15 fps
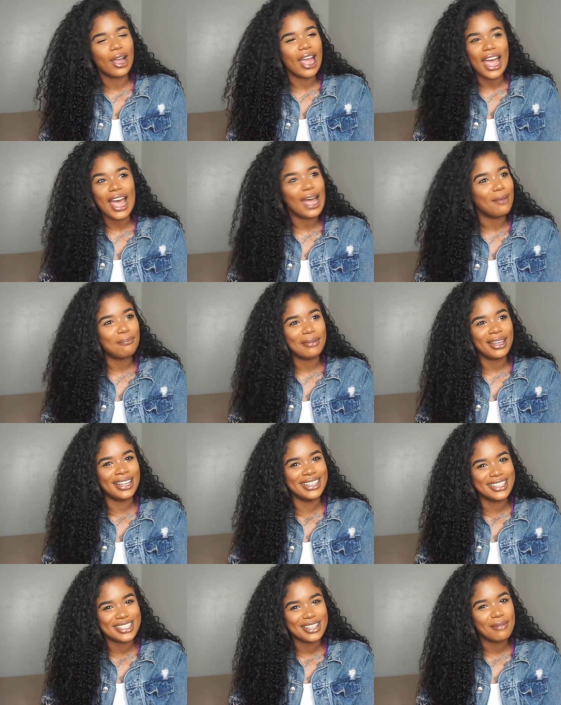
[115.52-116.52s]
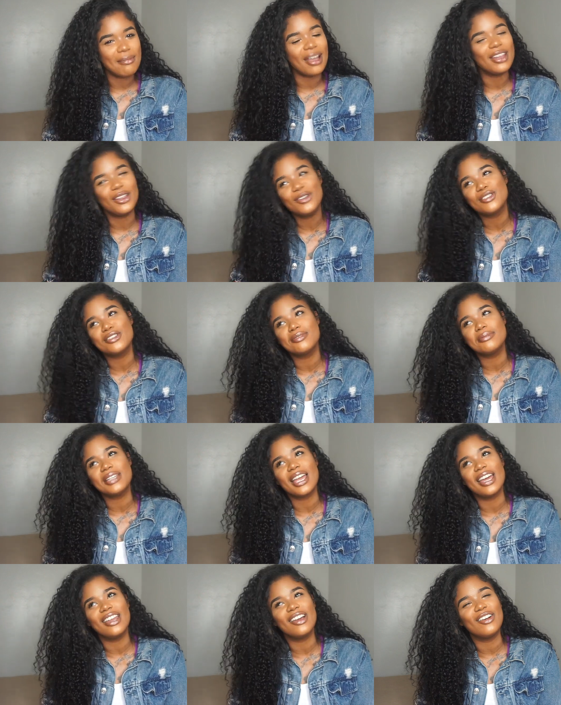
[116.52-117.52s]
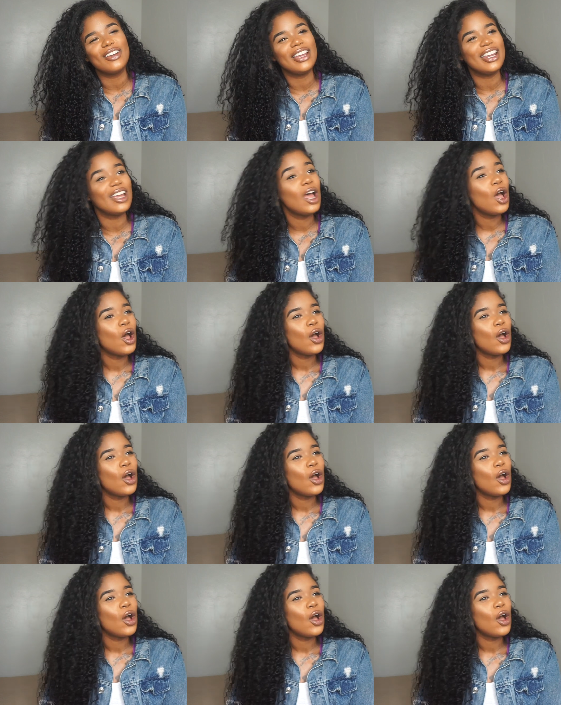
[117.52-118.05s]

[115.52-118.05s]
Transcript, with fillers: happened to my YouTube channel and